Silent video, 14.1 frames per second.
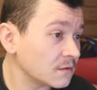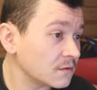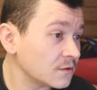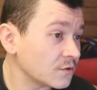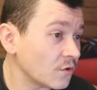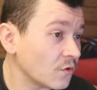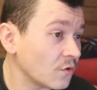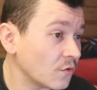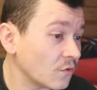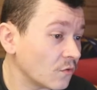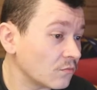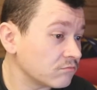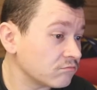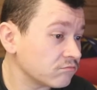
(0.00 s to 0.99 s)

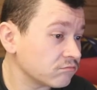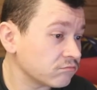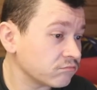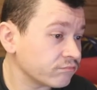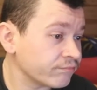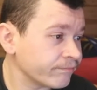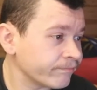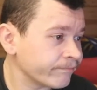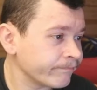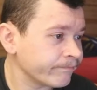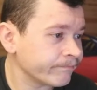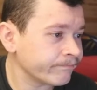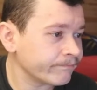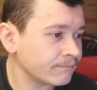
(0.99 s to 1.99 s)
So
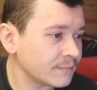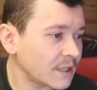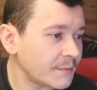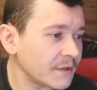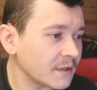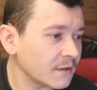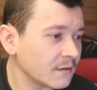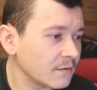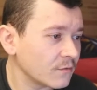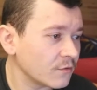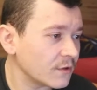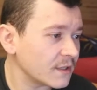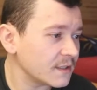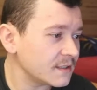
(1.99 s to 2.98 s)
I mean,
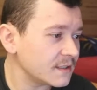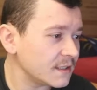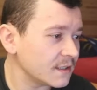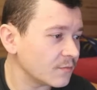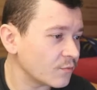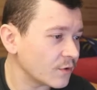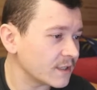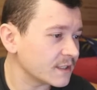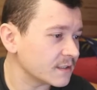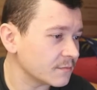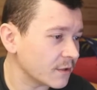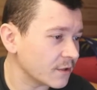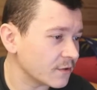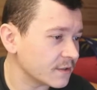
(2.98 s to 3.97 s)
you can see the
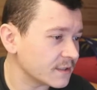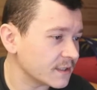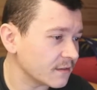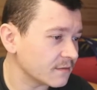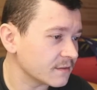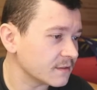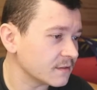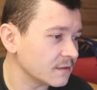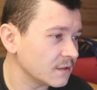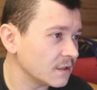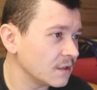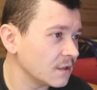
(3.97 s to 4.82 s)
prices by yourselves.